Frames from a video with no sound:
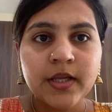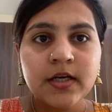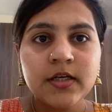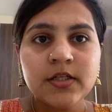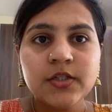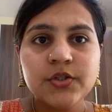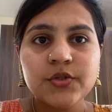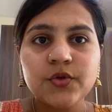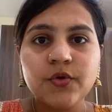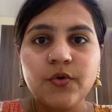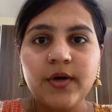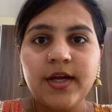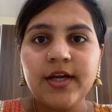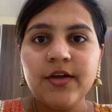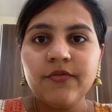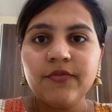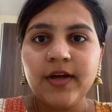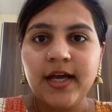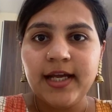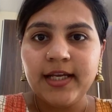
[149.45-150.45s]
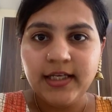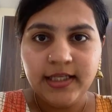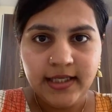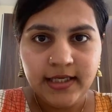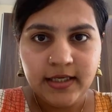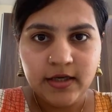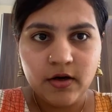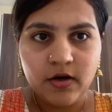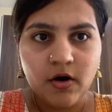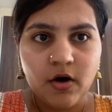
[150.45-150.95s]
So if
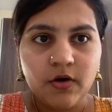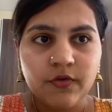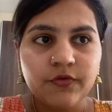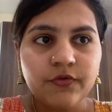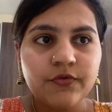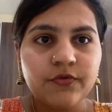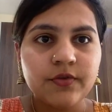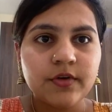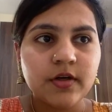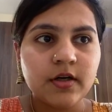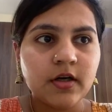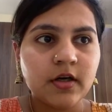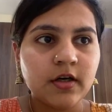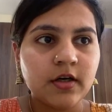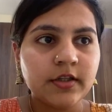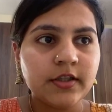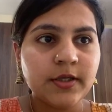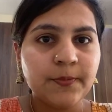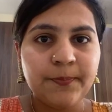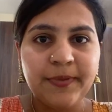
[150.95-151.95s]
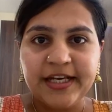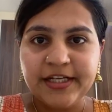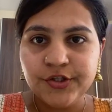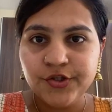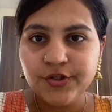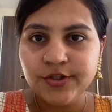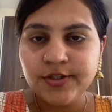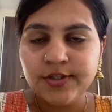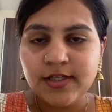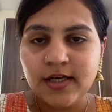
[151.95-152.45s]
any of the
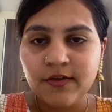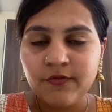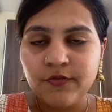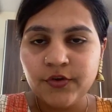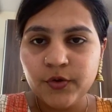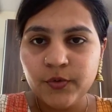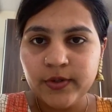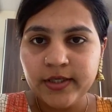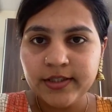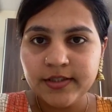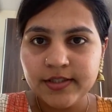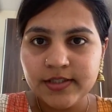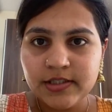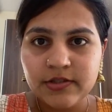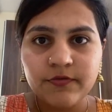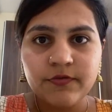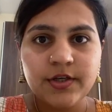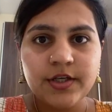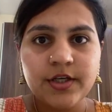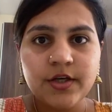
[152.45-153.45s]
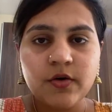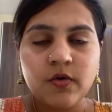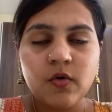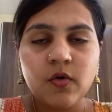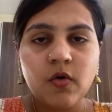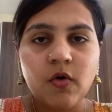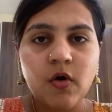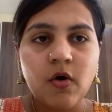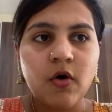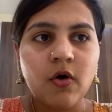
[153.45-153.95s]
patients are viewing this
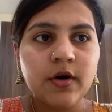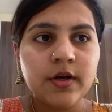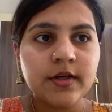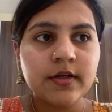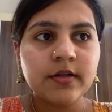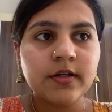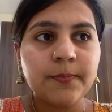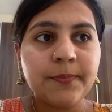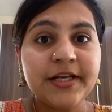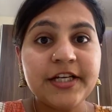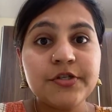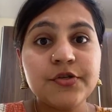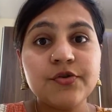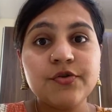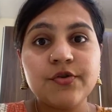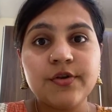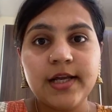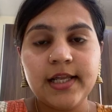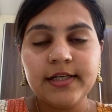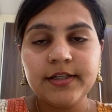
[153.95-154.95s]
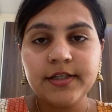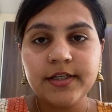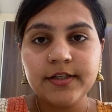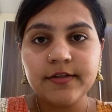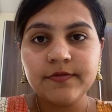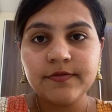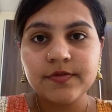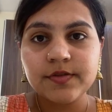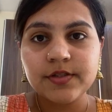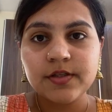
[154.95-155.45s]
video, or the patient
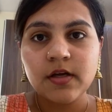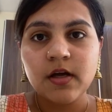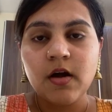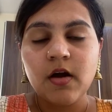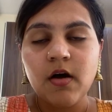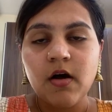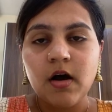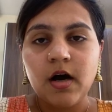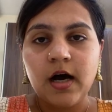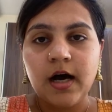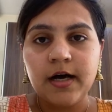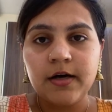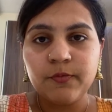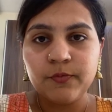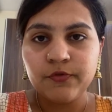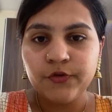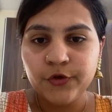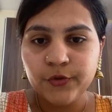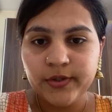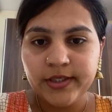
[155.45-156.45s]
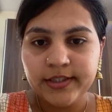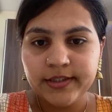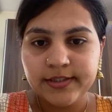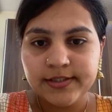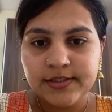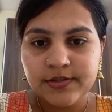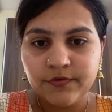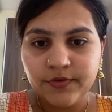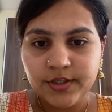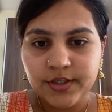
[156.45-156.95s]
relatives are viewing
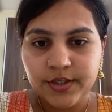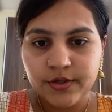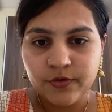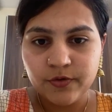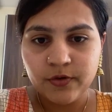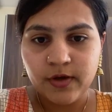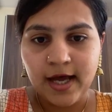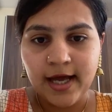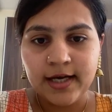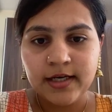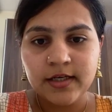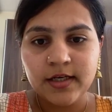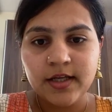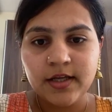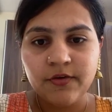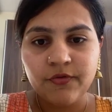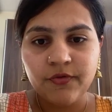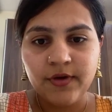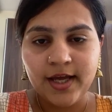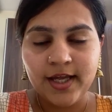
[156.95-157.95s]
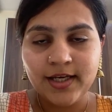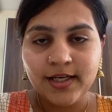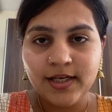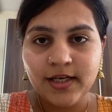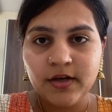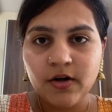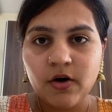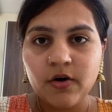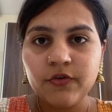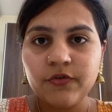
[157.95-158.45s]
this video, and if
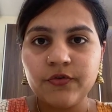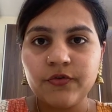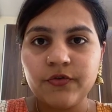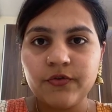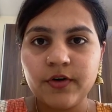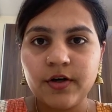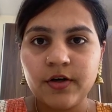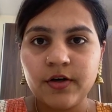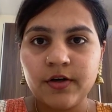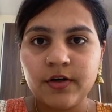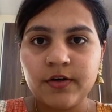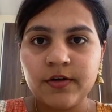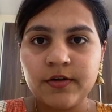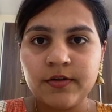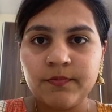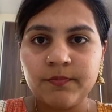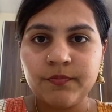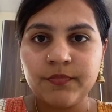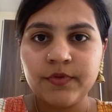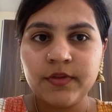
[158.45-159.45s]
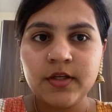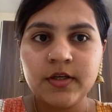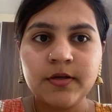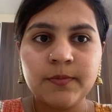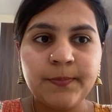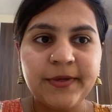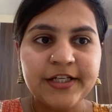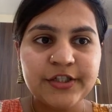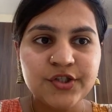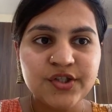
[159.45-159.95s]
any of the
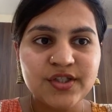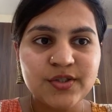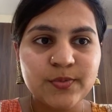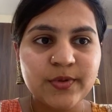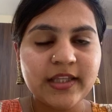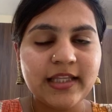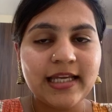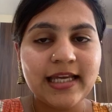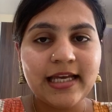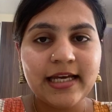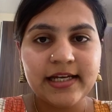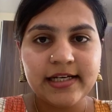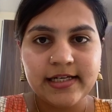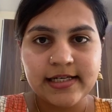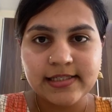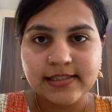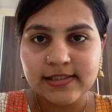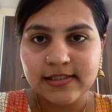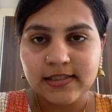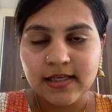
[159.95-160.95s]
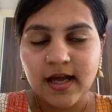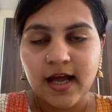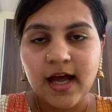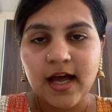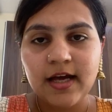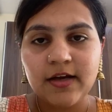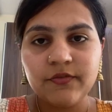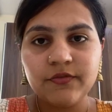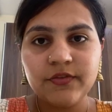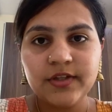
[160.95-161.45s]
patients with ALS
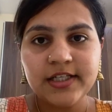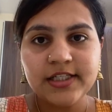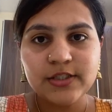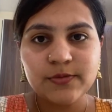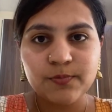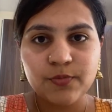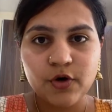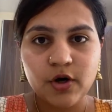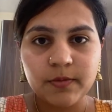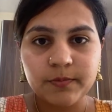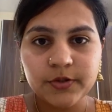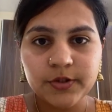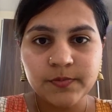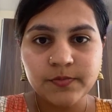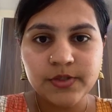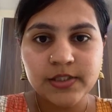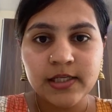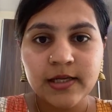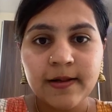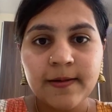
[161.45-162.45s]
have these problems,